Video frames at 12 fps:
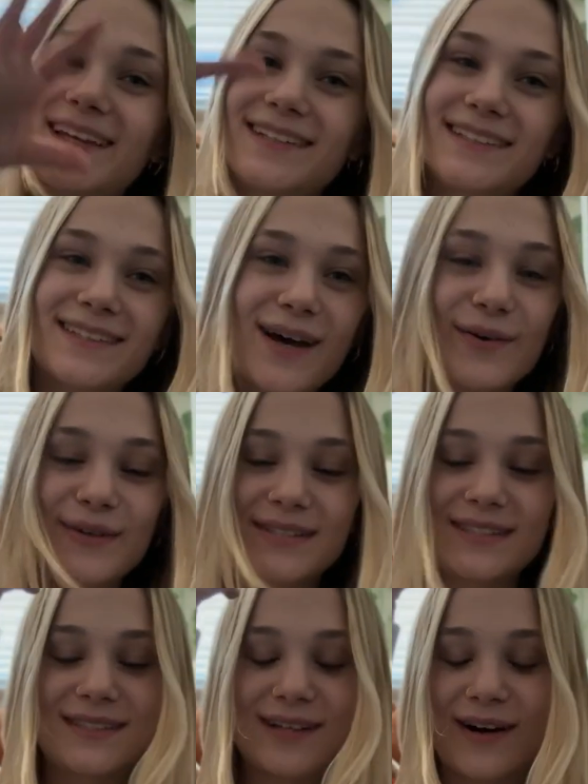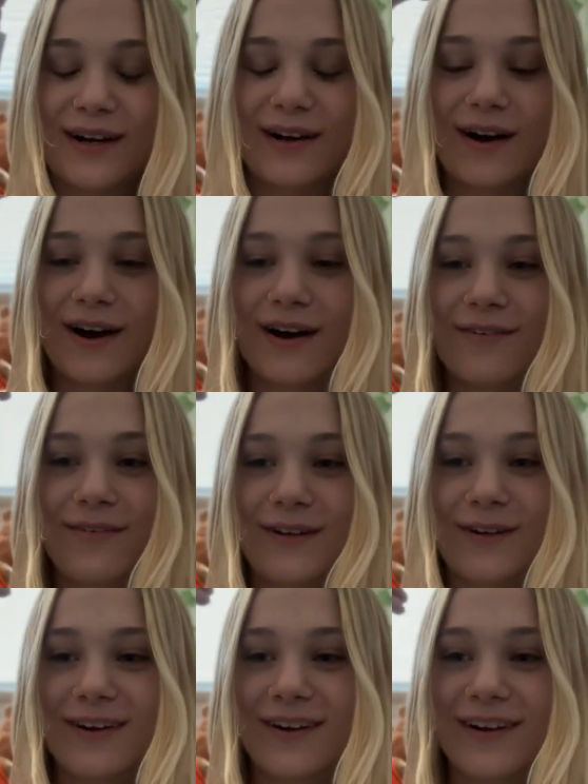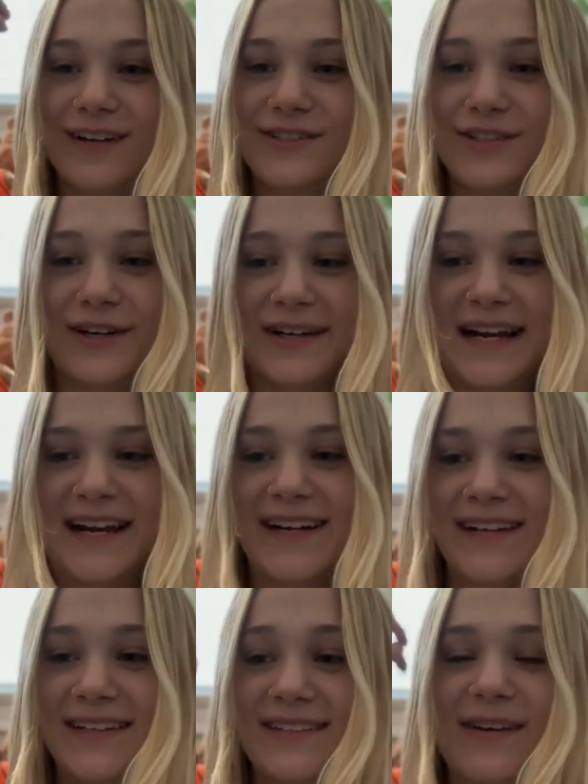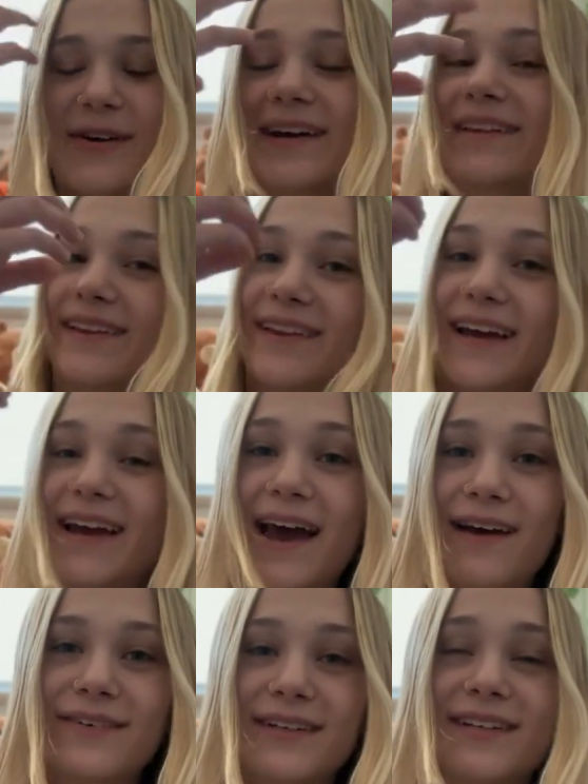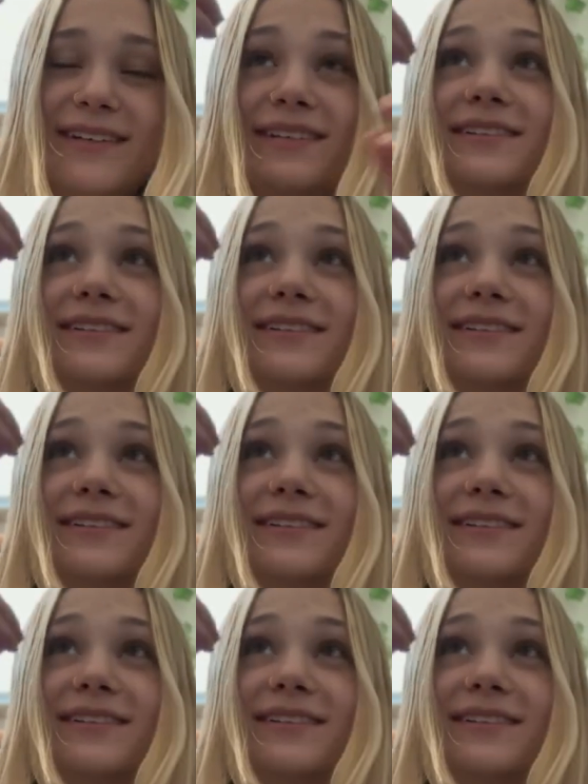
They just always start off your journey and so I like have a